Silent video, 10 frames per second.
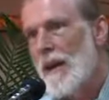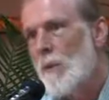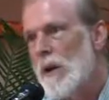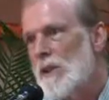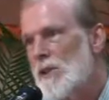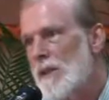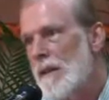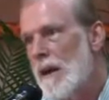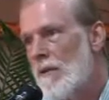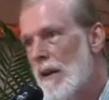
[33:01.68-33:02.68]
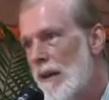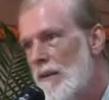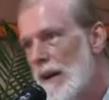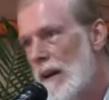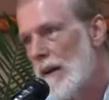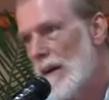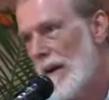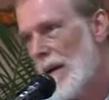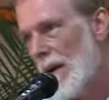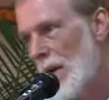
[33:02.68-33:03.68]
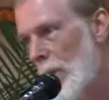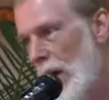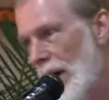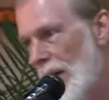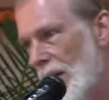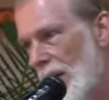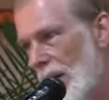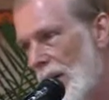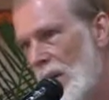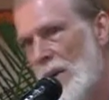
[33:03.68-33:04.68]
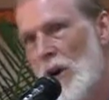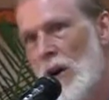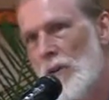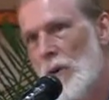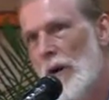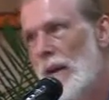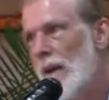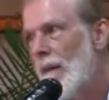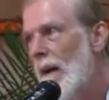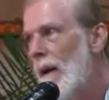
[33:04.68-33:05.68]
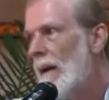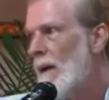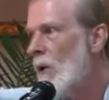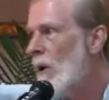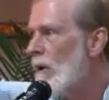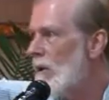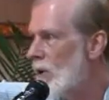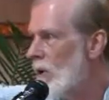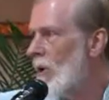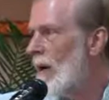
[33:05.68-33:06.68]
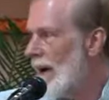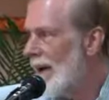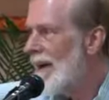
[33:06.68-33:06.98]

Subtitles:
in which there's an ascent, but there's also a decline in order to